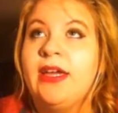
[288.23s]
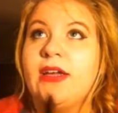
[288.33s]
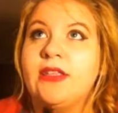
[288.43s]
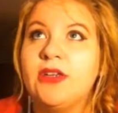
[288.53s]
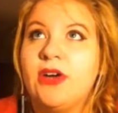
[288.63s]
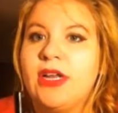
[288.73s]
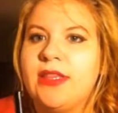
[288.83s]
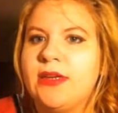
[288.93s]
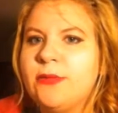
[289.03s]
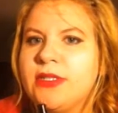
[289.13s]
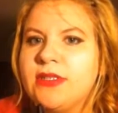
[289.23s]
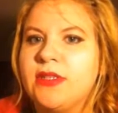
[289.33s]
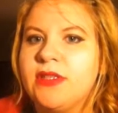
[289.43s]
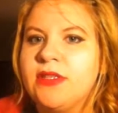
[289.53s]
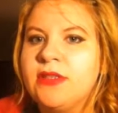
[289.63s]
and the Tarte I think was
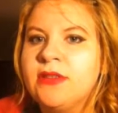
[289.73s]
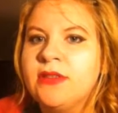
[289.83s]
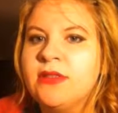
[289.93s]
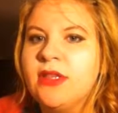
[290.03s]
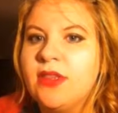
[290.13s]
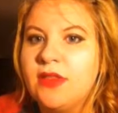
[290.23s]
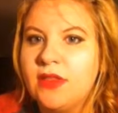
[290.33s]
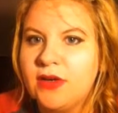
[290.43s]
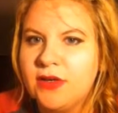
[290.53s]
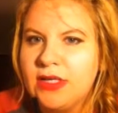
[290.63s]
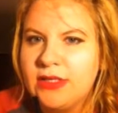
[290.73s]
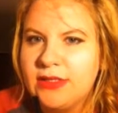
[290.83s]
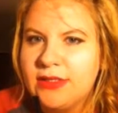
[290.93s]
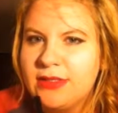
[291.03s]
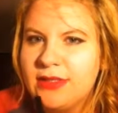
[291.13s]

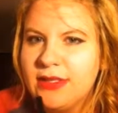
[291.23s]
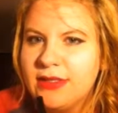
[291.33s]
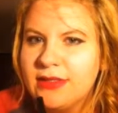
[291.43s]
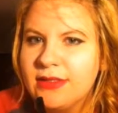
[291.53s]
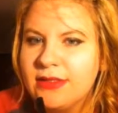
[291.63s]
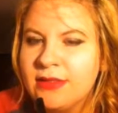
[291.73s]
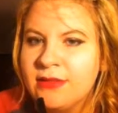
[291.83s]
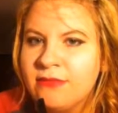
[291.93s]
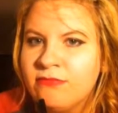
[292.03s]
$36,